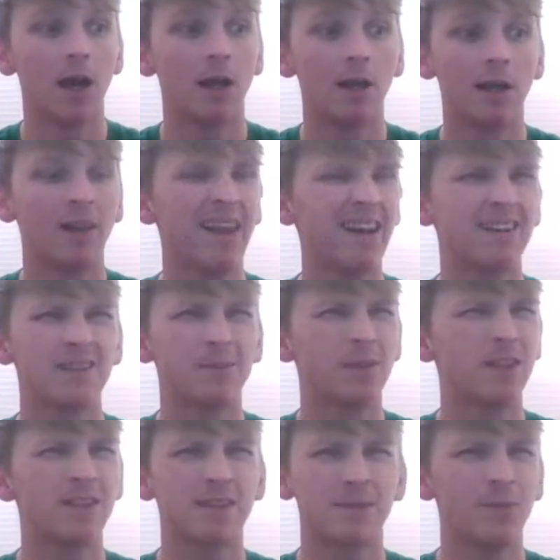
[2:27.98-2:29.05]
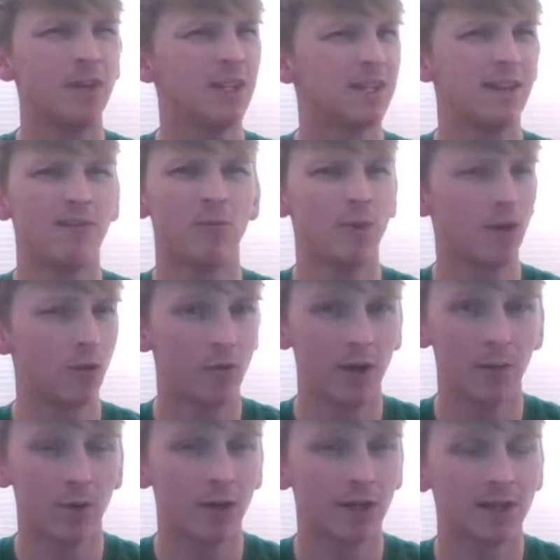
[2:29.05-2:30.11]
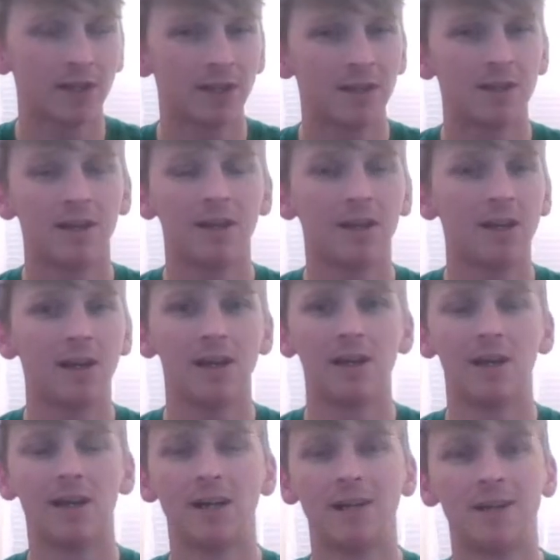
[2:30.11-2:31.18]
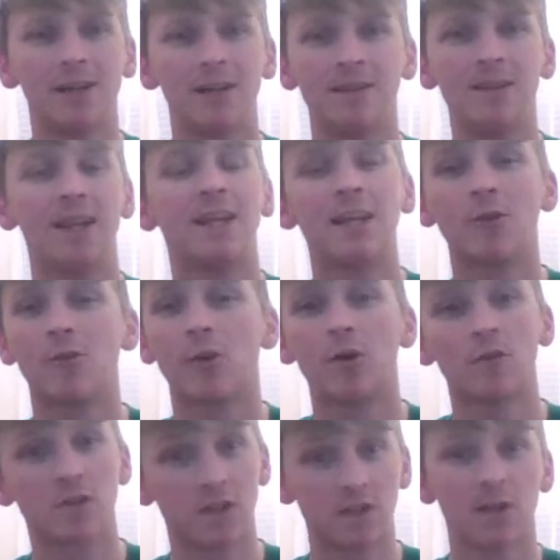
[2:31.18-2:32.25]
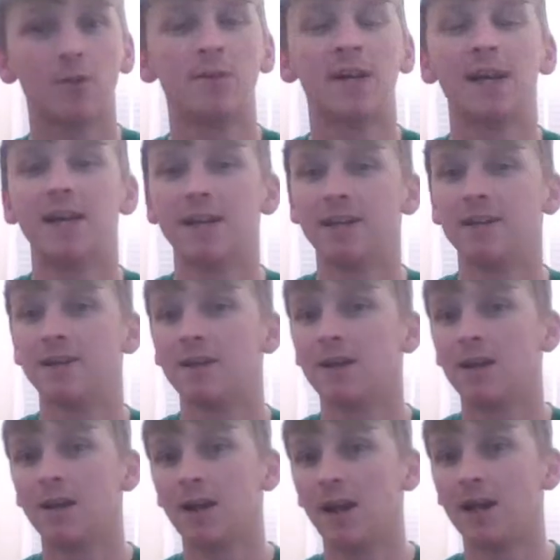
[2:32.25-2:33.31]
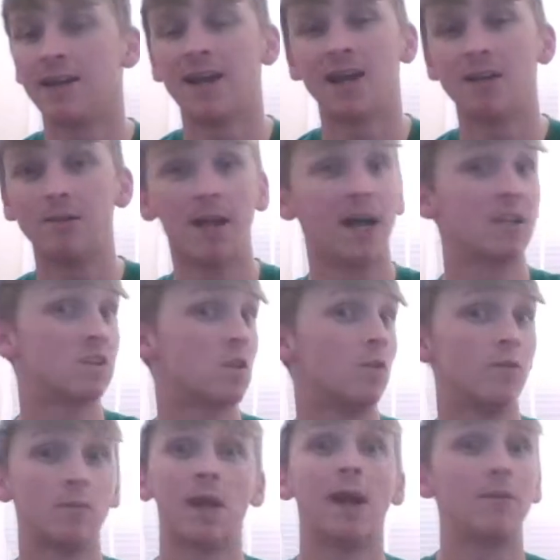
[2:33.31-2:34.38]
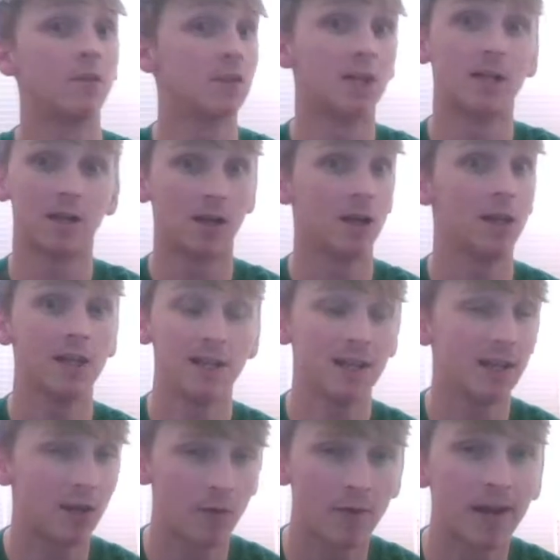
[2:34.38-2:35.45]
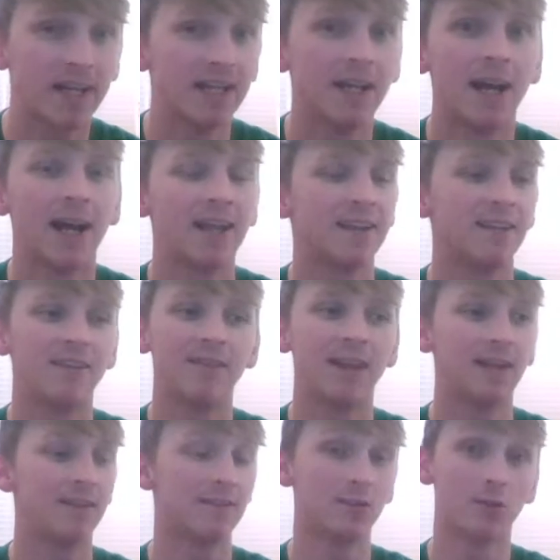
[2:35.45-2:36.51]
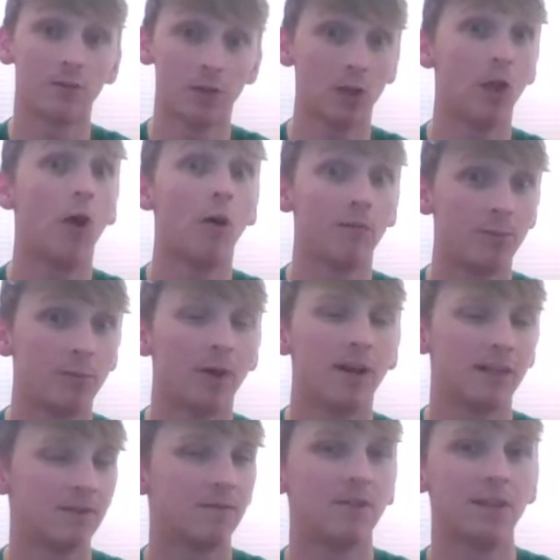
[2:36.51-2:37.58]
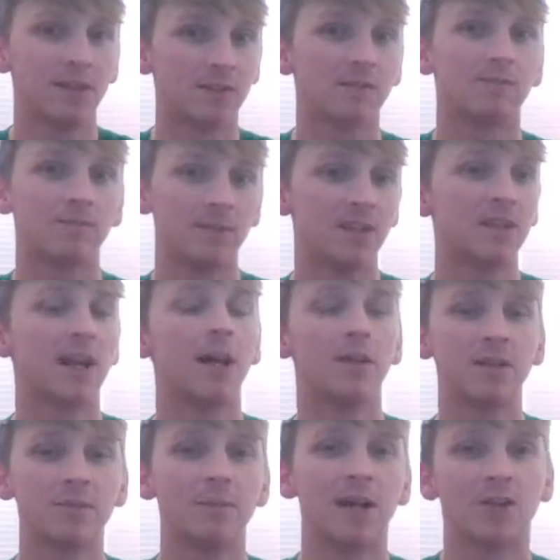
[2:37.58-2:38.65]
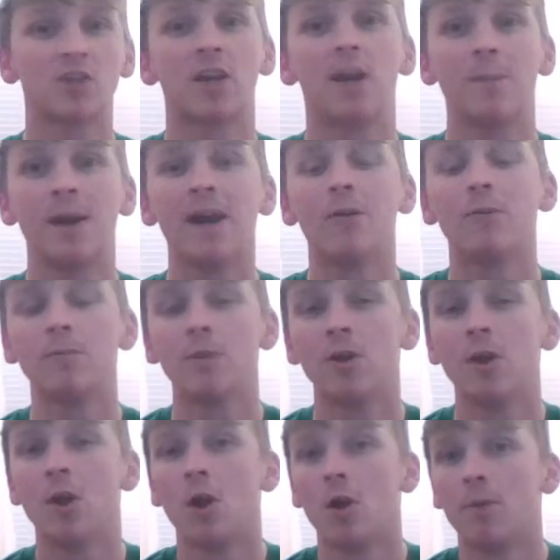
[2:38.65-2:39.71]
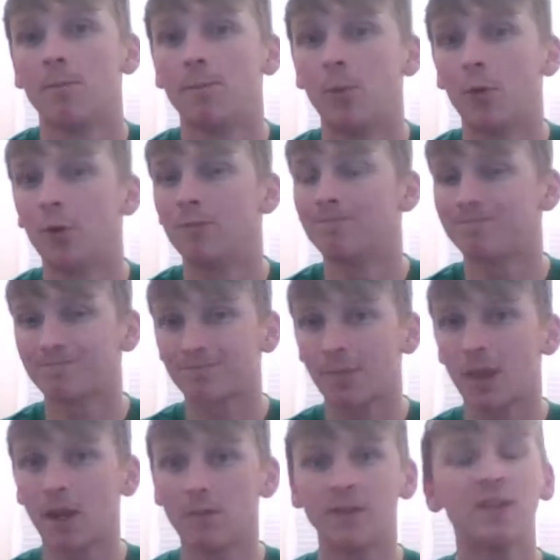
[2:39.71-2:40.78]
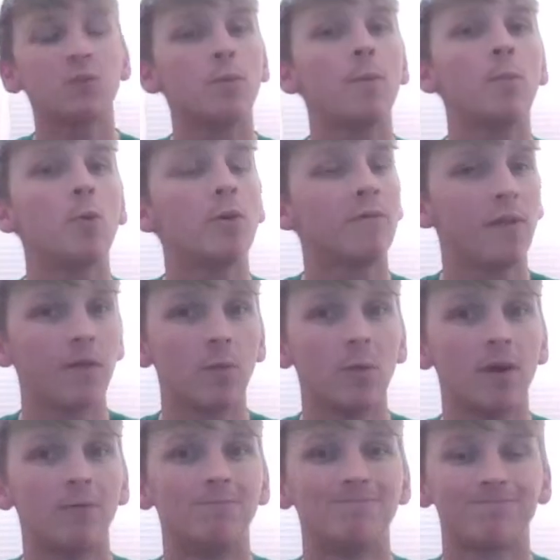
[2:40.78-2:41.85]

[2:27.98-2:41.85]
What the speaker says: Alexa Bliss, to me, has never been a great worker. Nikki Cross is okay. And then Asuka and Kairi Sane are clearly great, and they deserve a lot of praise for this how this match came out. But these women worked very well.